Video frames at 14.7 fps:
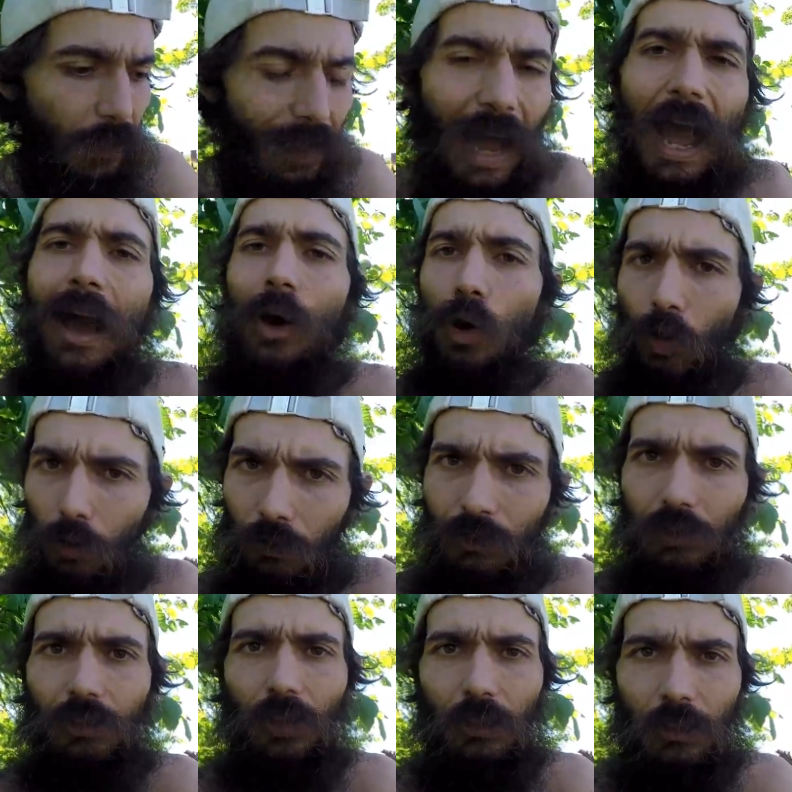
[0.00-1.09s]
now all of
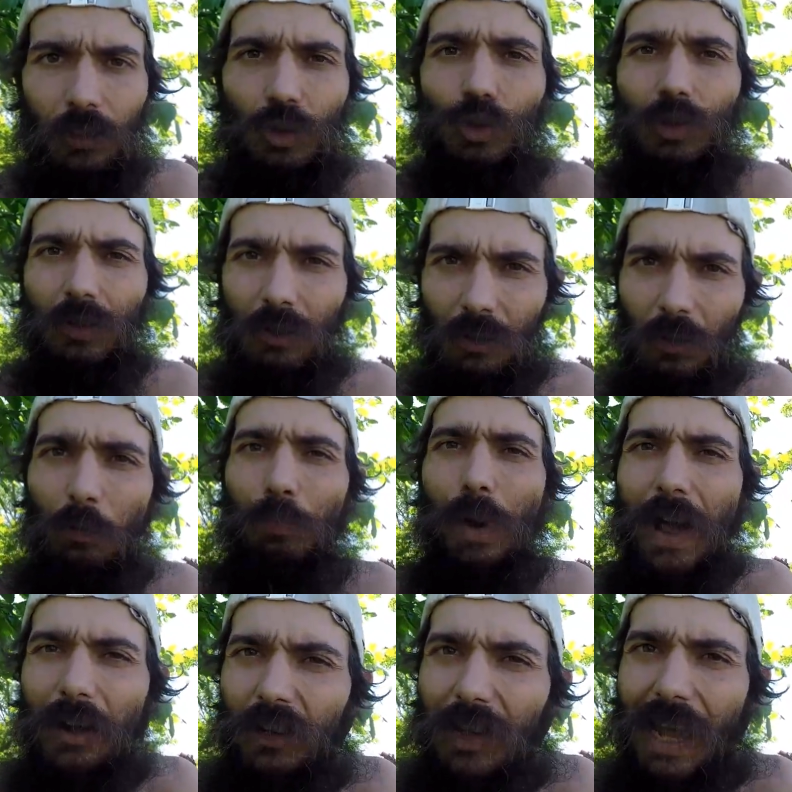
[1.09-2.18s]
a sudden you can
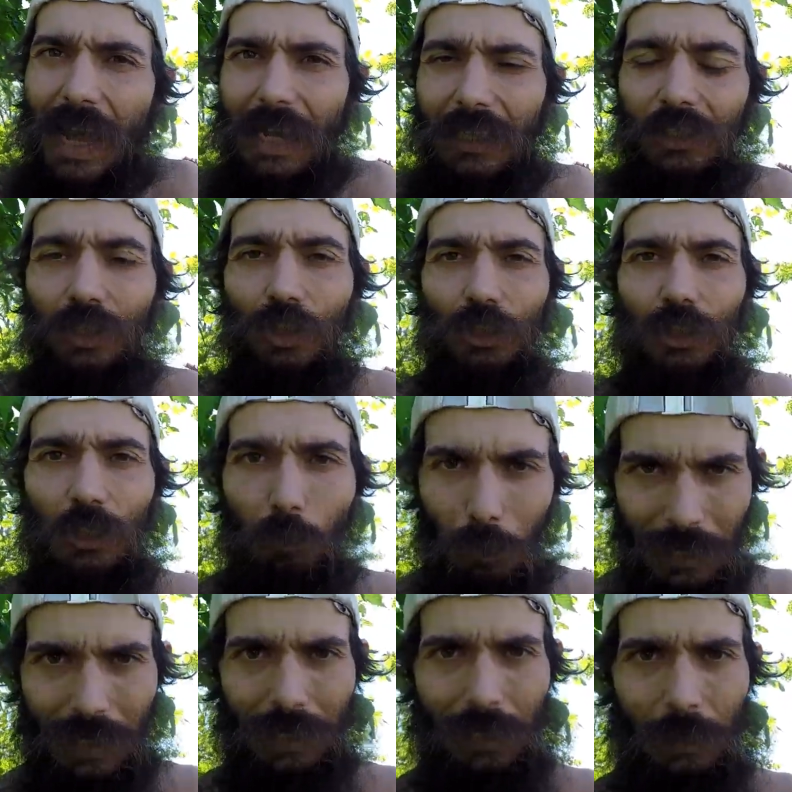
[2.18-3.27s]
better gauge your
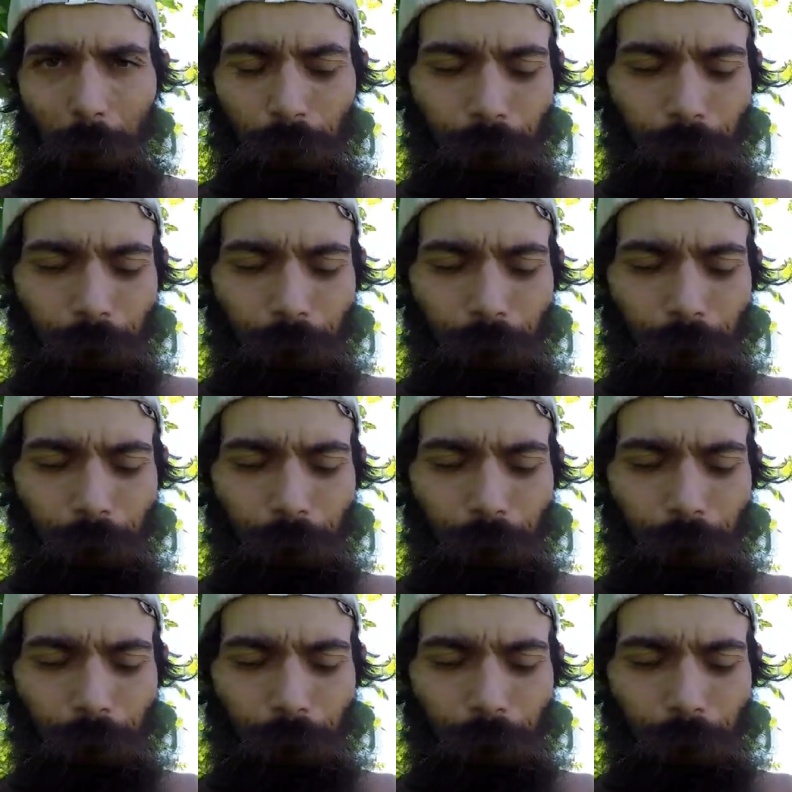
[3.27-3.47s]
speed.